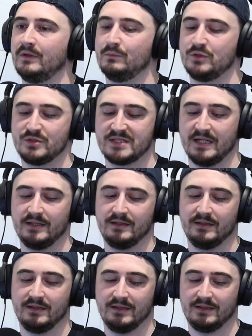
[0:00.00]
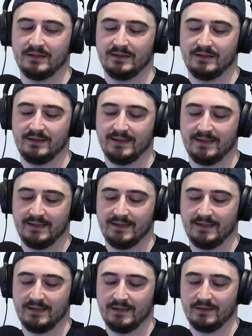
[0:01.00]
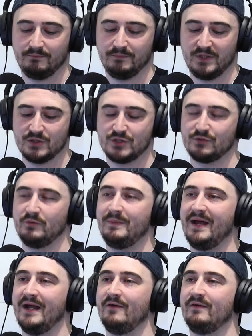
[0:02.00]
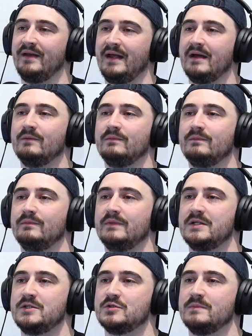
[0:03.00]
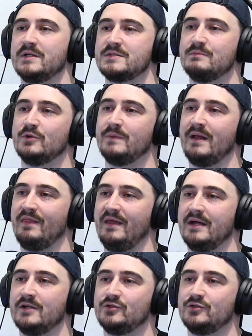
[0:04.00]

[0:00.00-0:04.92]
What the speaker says: Would you say, because you're a parent now, it's almost more about their